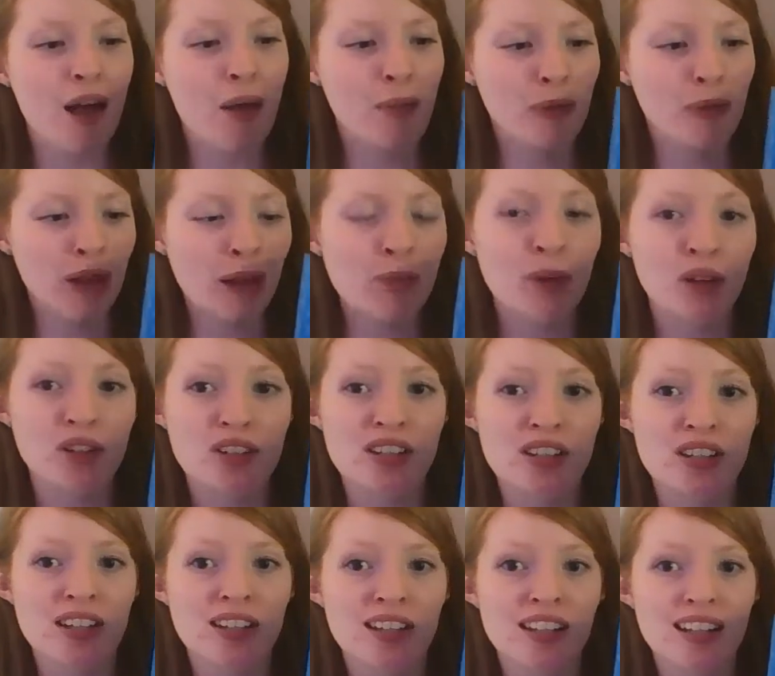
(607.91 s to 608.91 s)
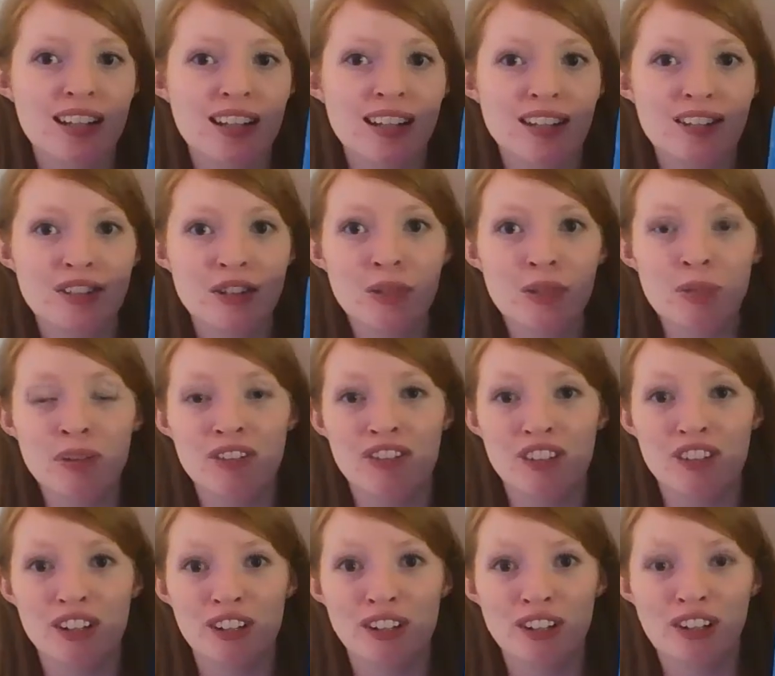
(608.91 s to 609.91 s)
But I personally do
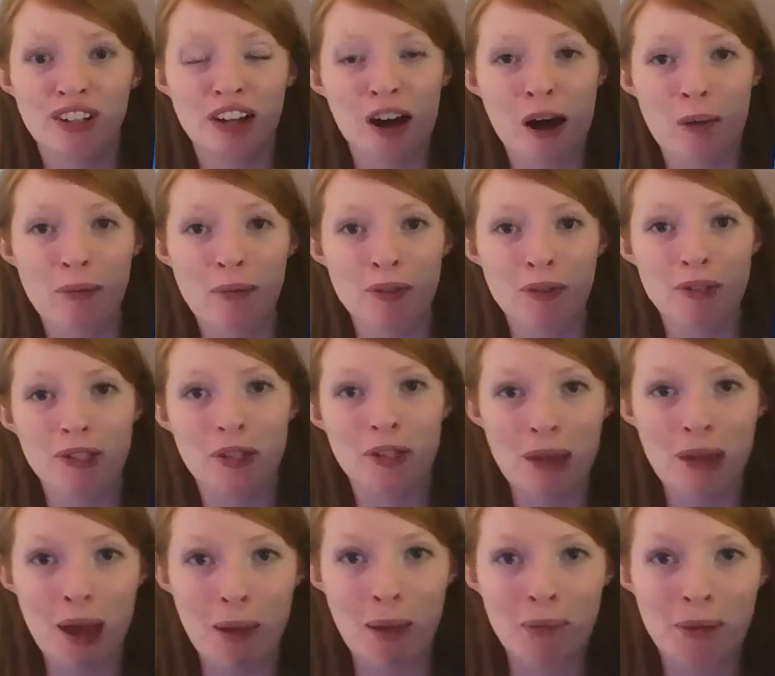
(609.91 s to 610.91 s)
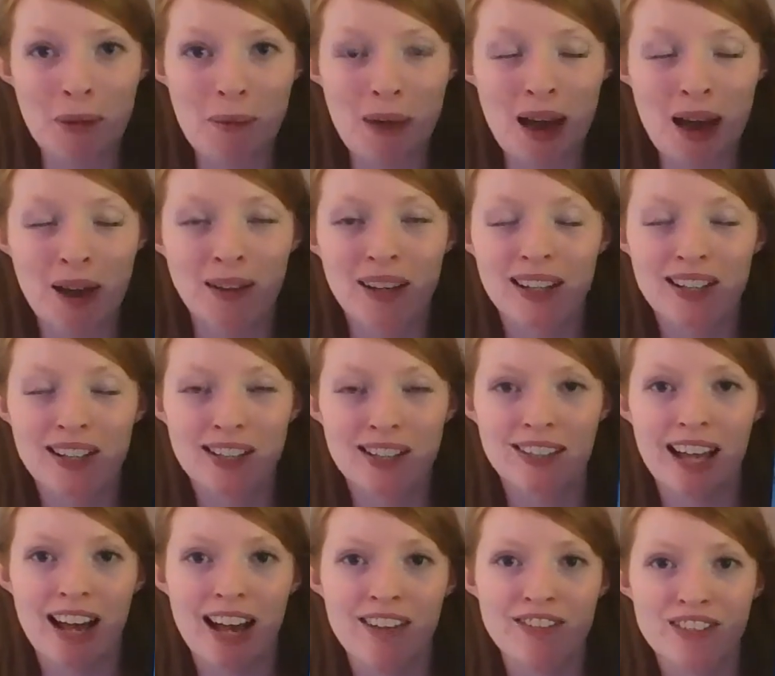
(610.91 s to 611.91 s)
prefer the commons, which I'm happy about. I don't
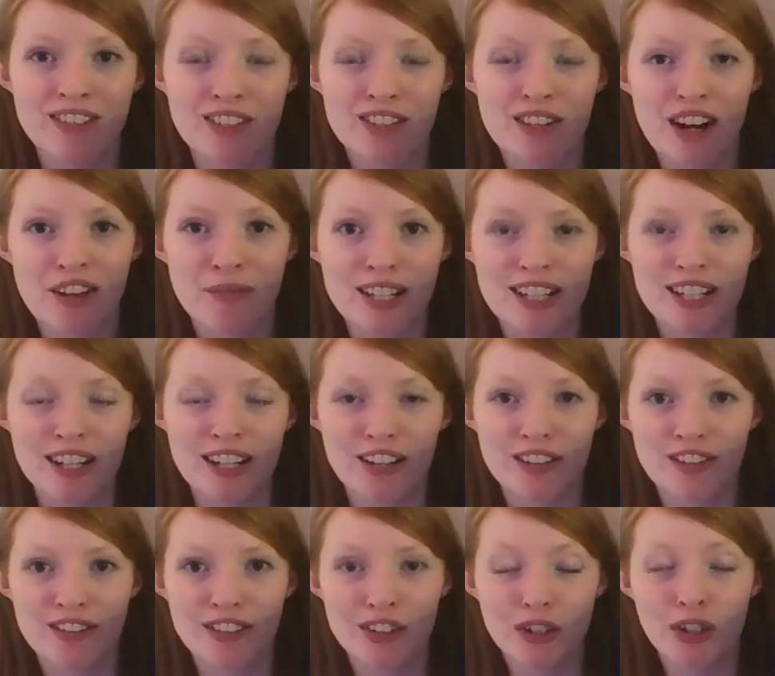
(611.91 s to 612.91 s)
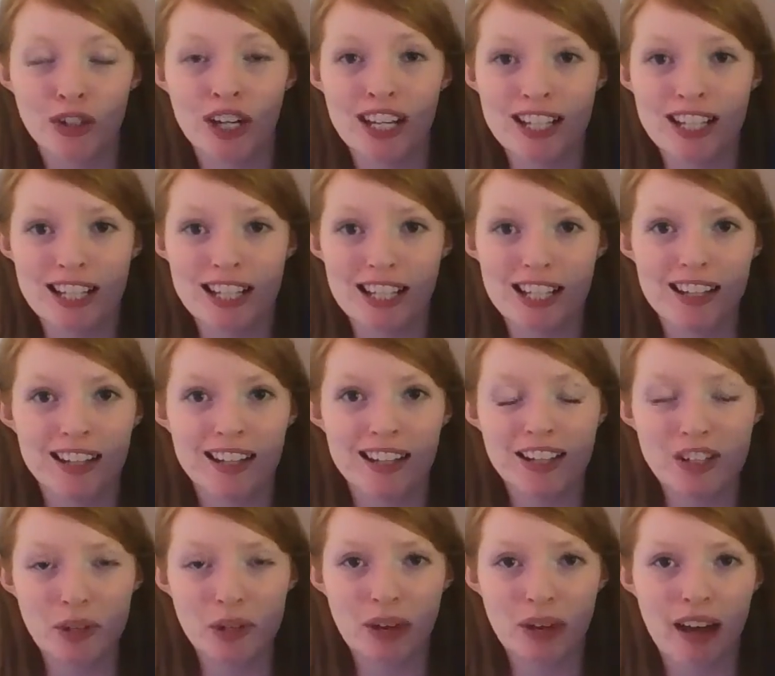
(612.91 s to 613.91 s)
have to drive myself crazy that I
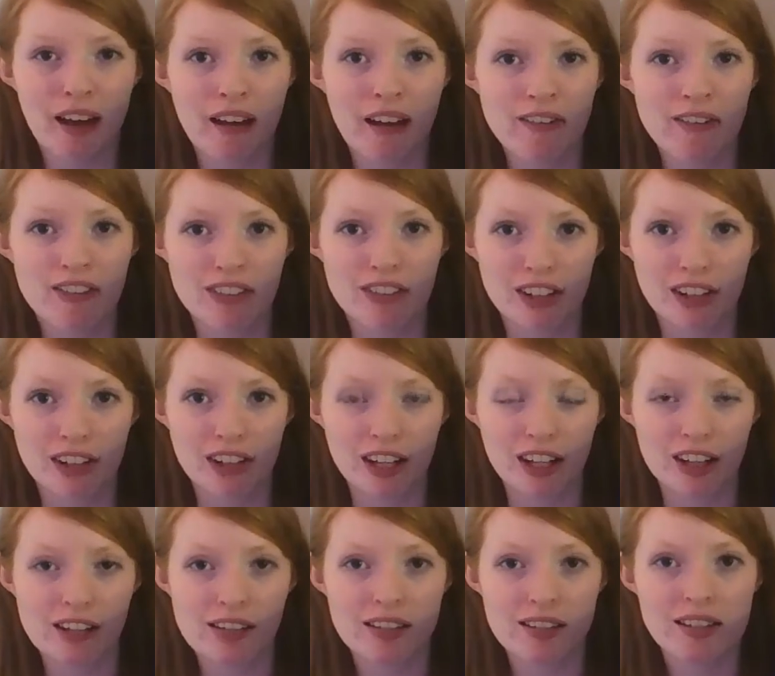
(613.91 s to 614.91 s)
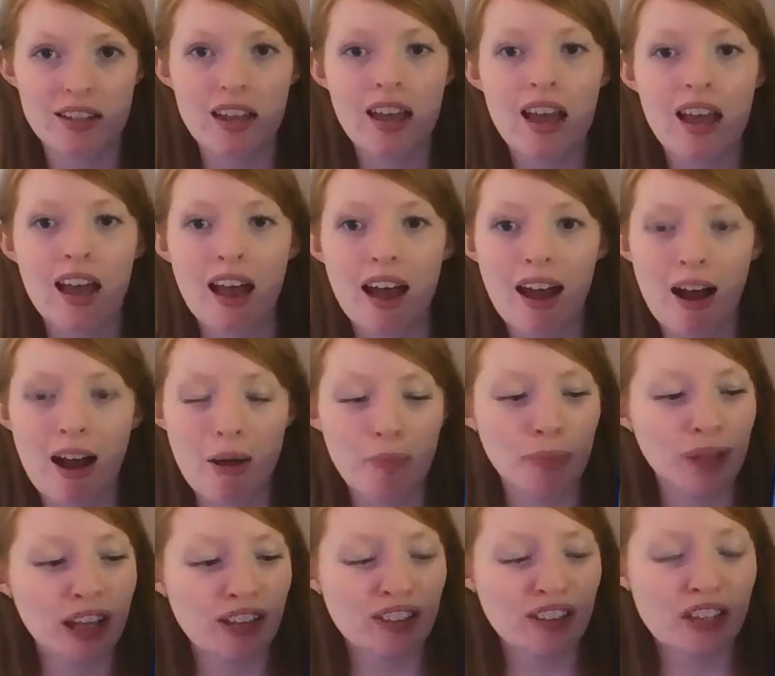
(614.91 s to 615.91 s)
don't have the variants.
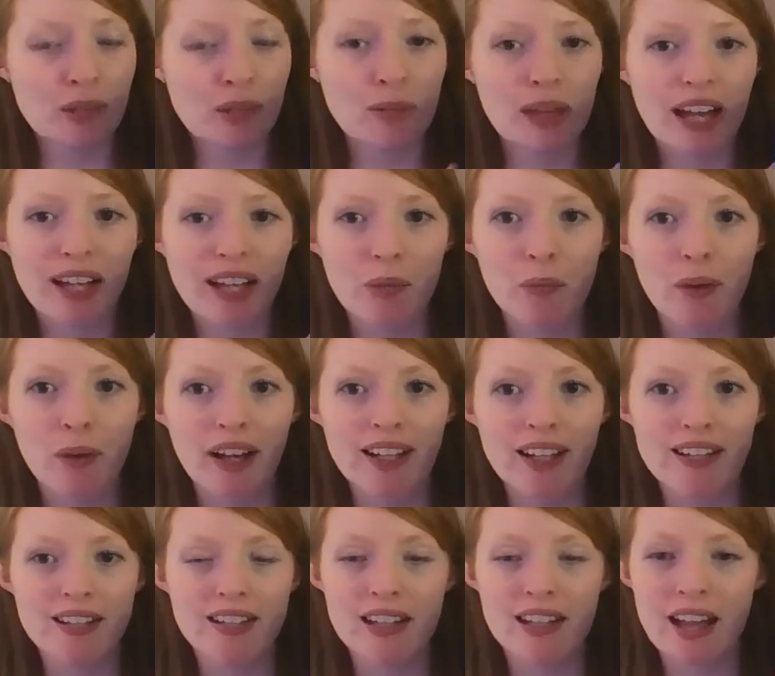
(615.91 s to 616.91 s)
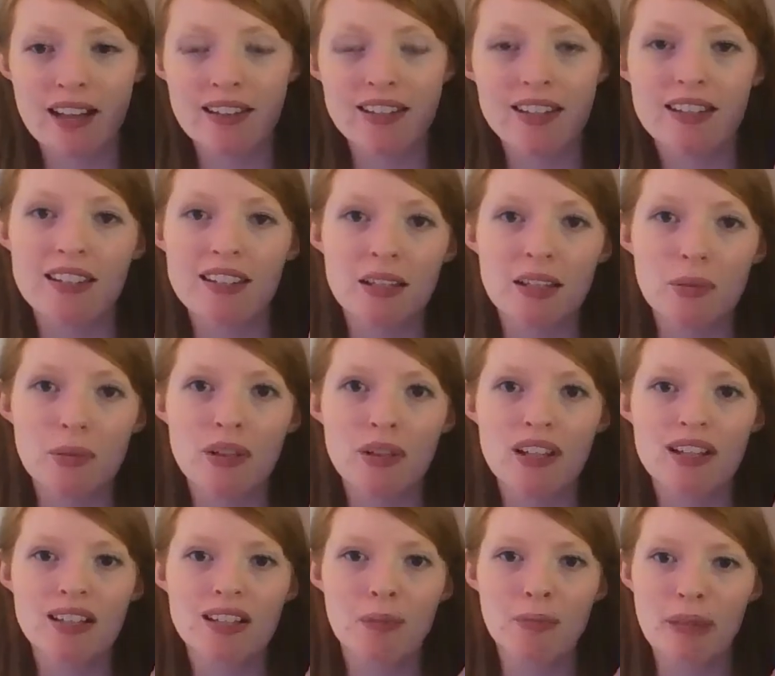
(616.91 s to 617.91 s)
But even the black and white set, since it
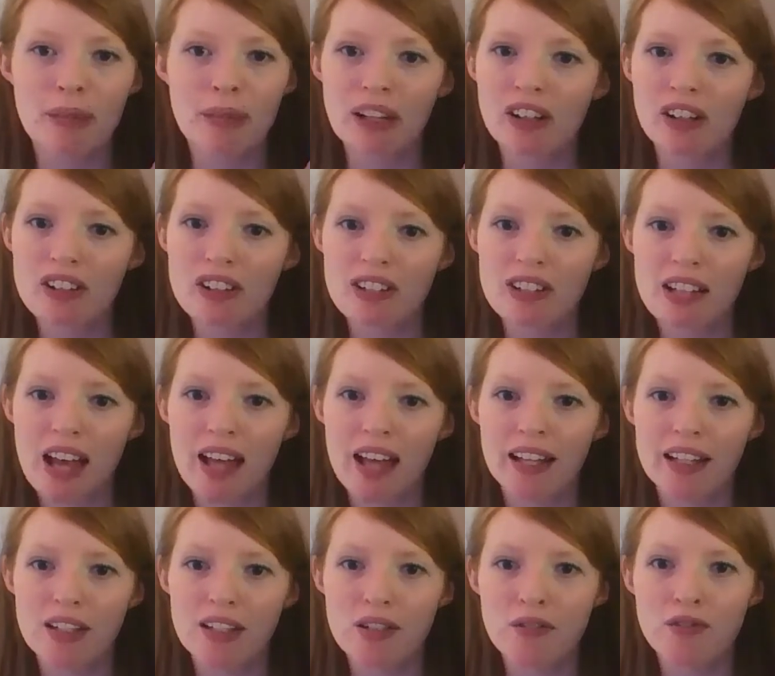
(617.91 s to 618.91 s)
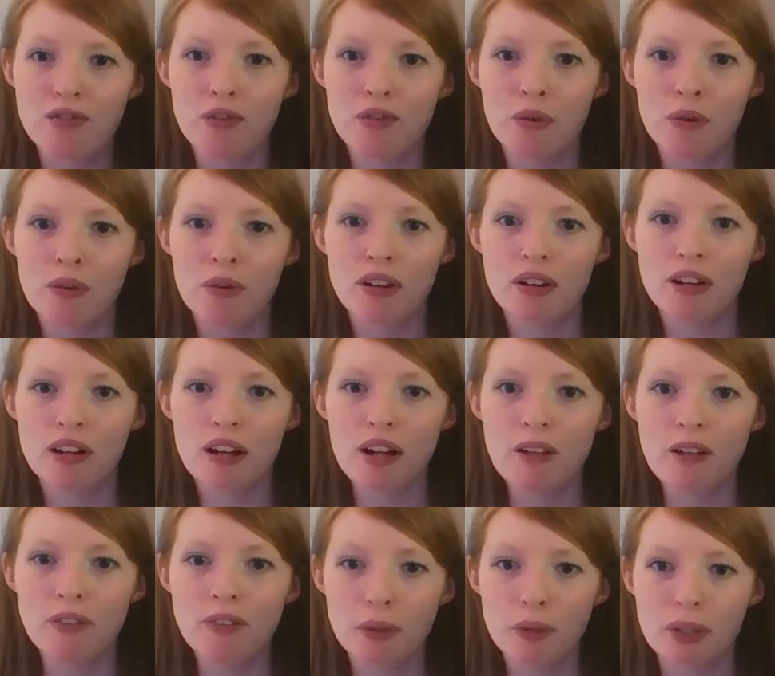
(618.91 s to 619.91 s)
was a bigger set, it's 4
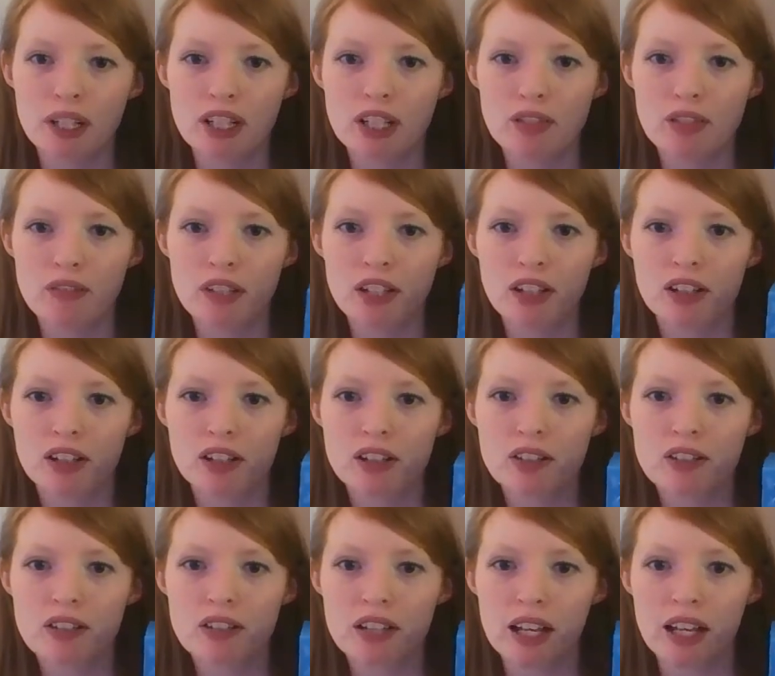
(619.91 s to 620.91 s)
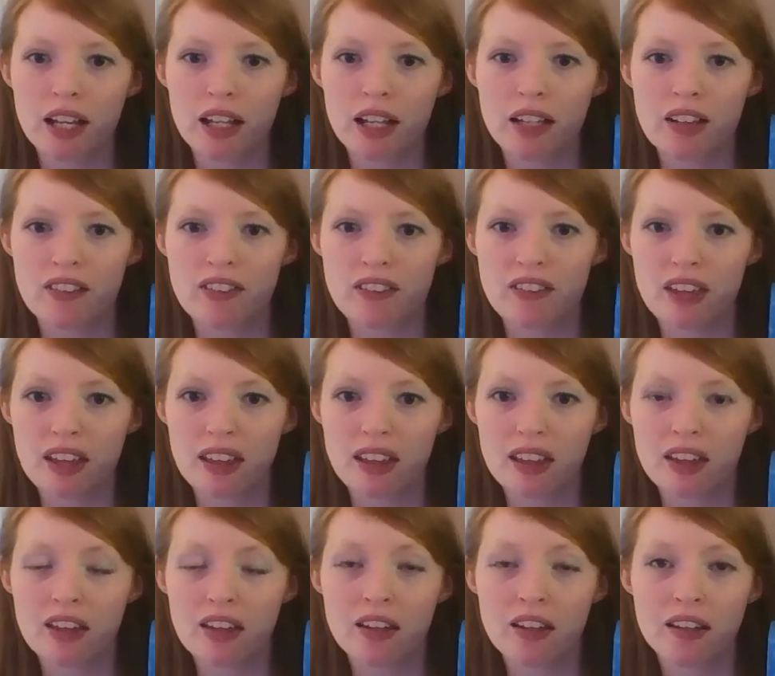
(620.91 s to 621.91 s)
3-inch figures and a 5th
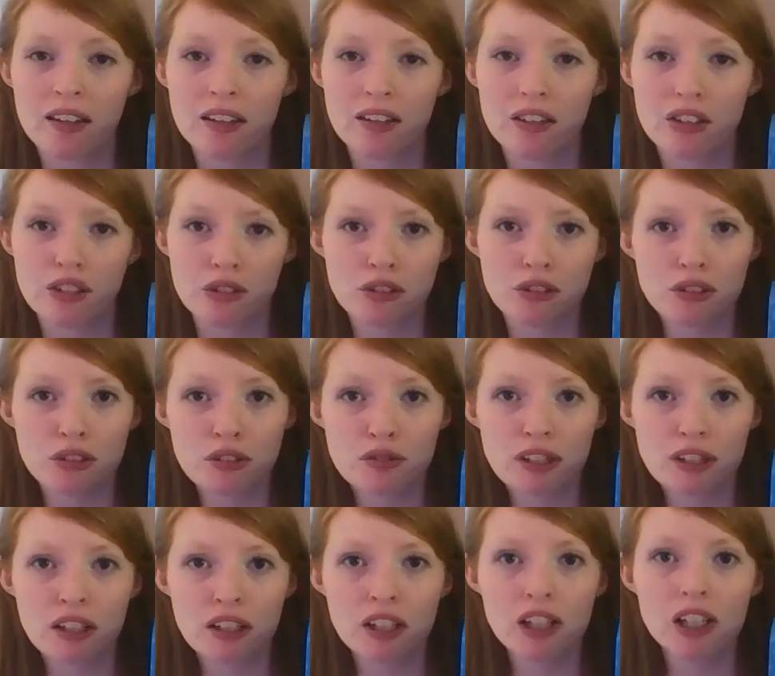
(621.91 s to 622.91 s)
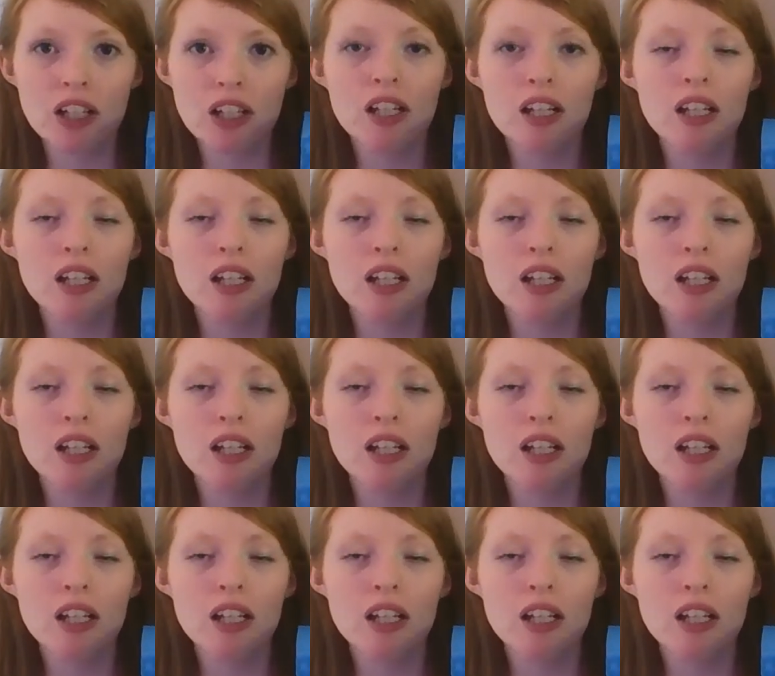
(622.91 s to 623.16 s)
junior figure.